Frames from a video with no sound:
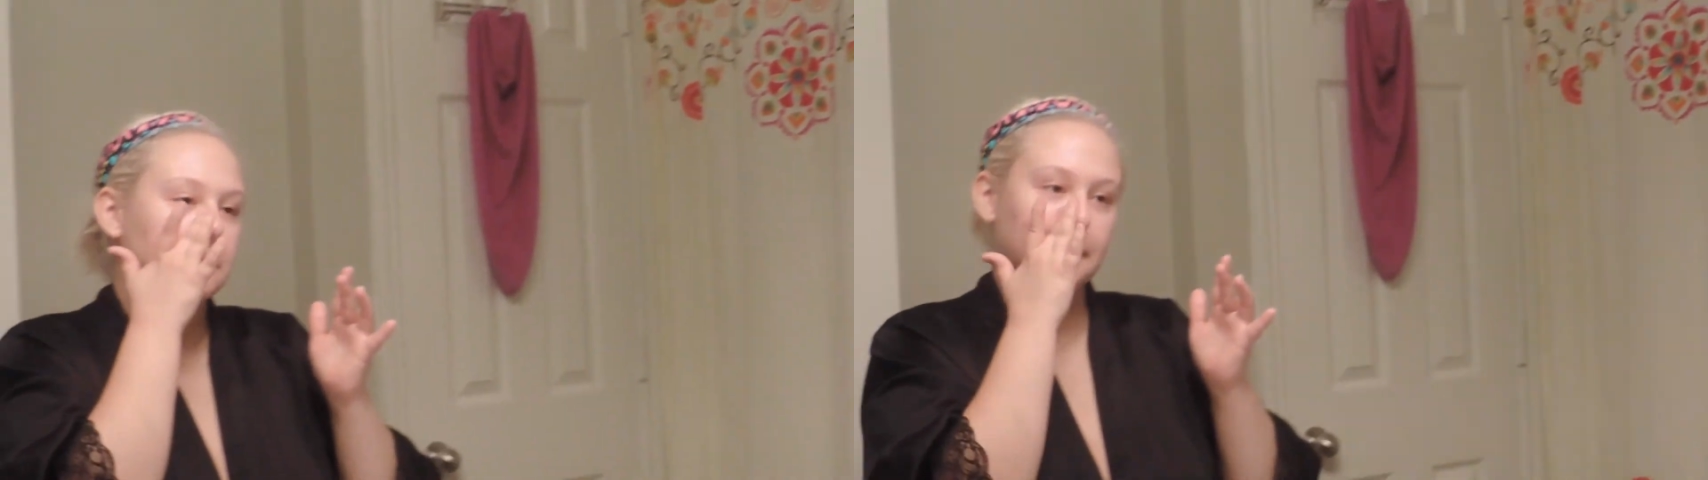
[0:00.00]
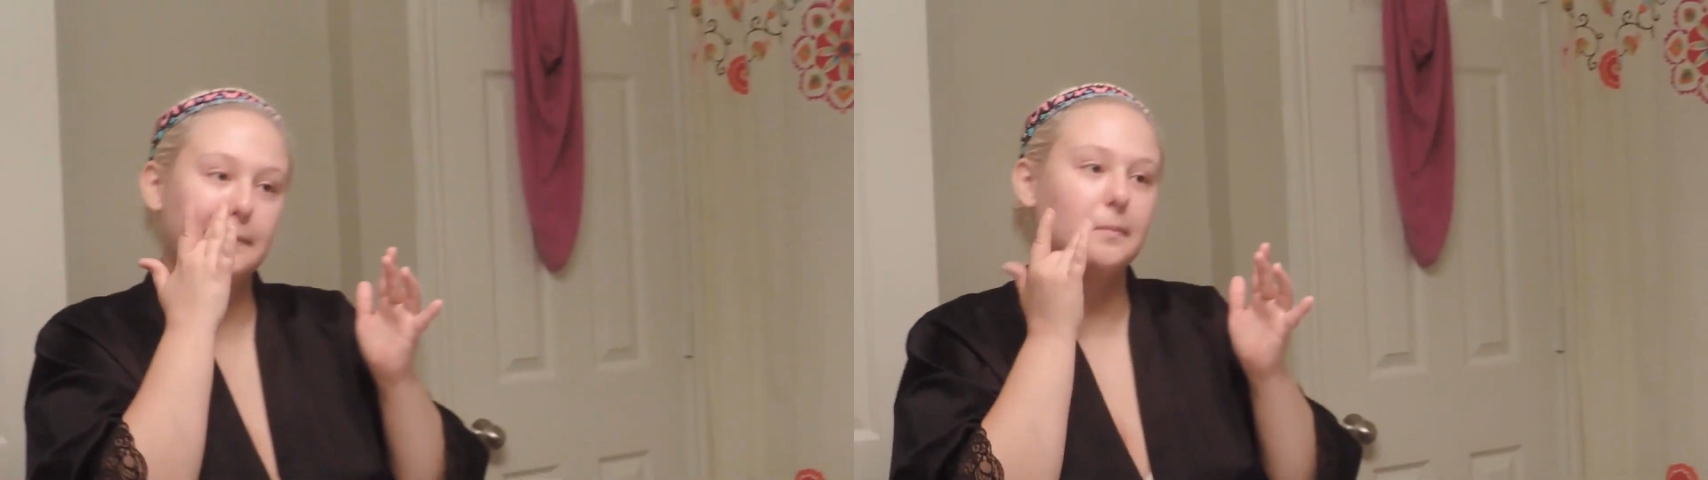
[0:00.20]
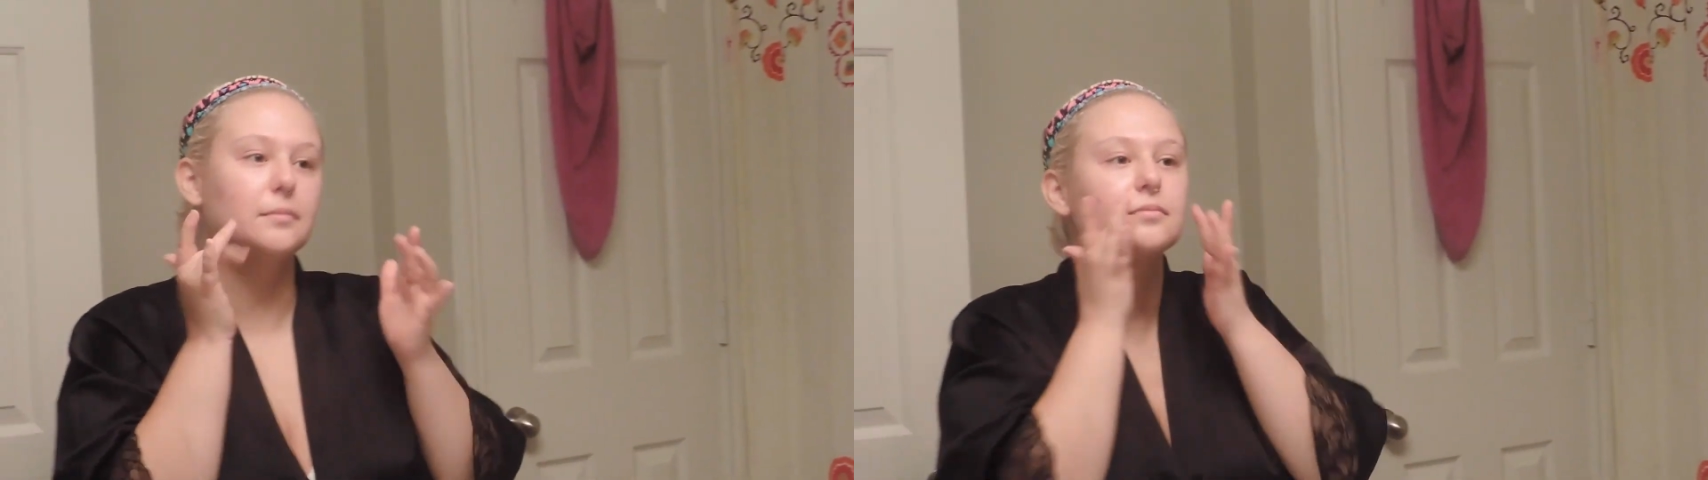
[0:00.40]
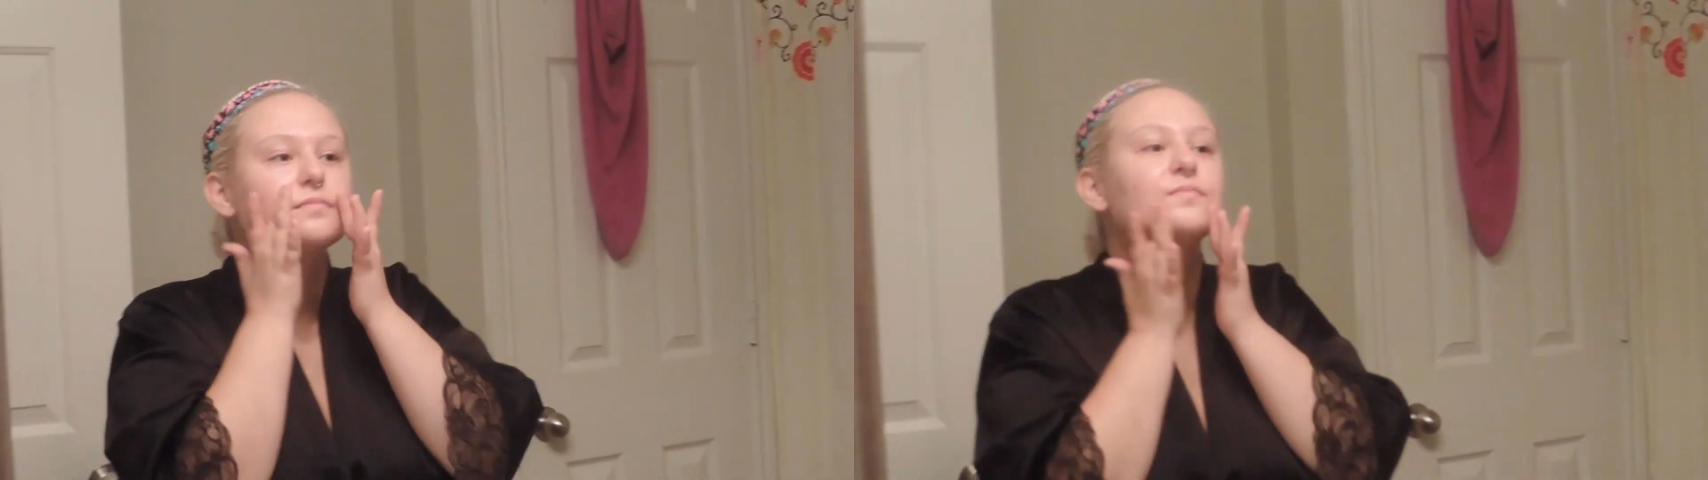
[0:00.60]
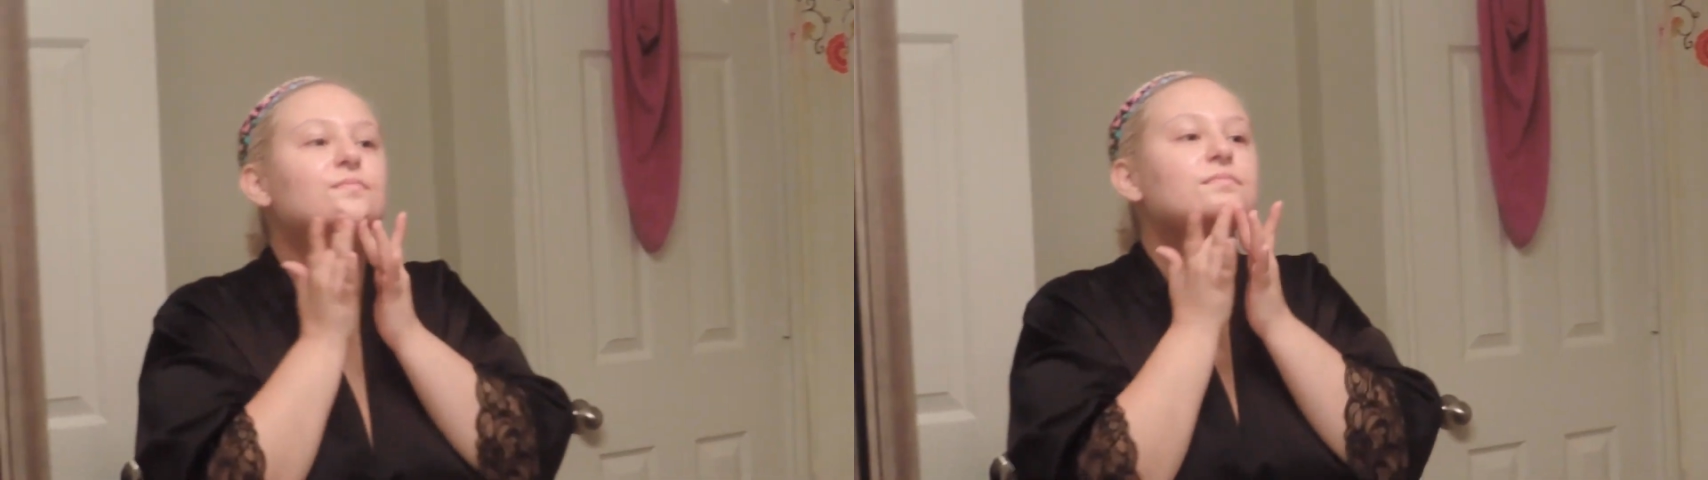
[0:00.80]
You want to use it
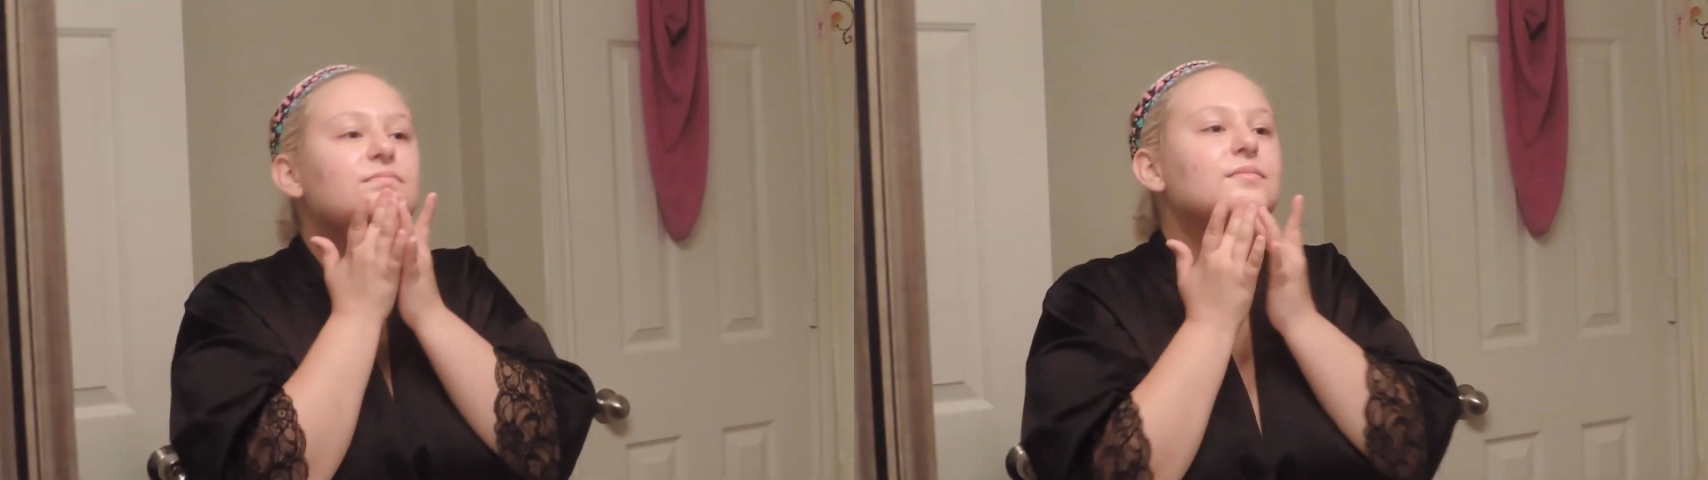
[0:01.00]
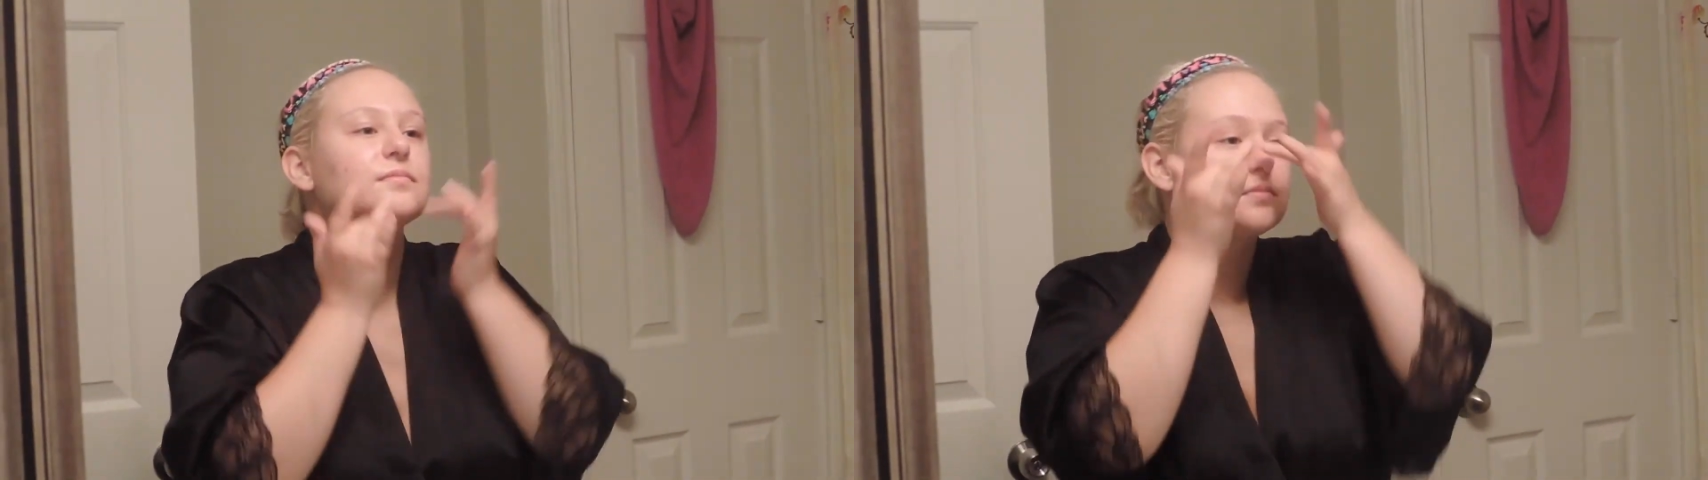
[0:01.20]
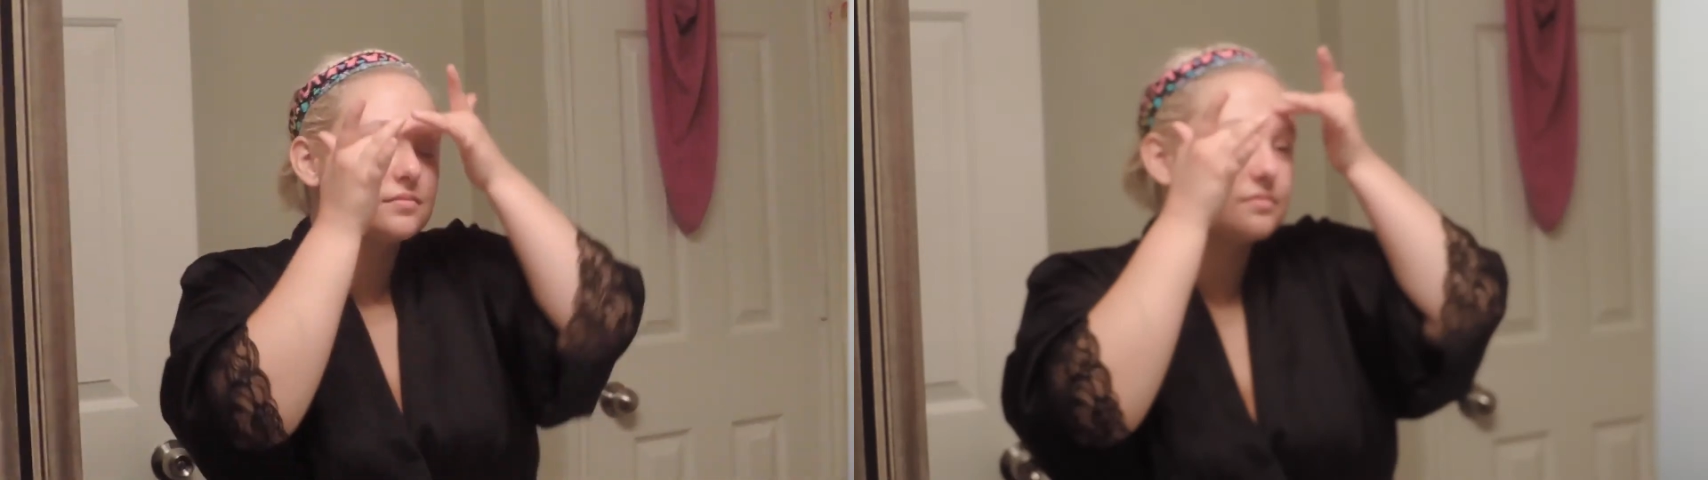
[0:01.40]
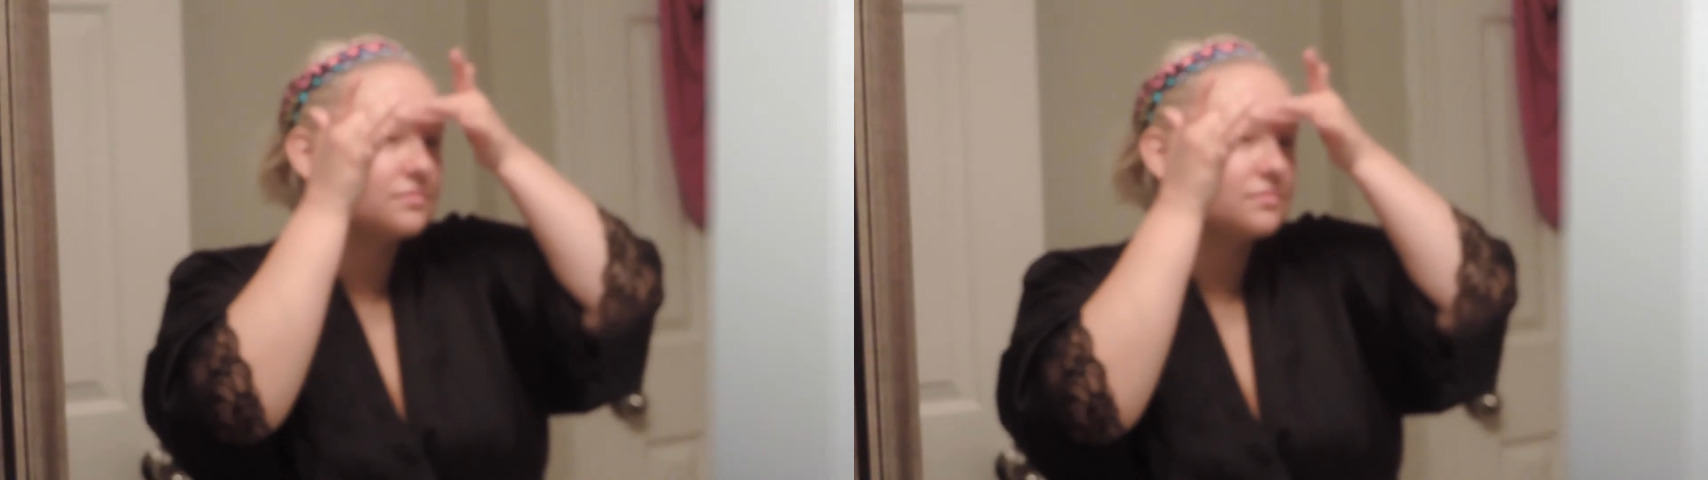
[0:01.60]
just on the spots.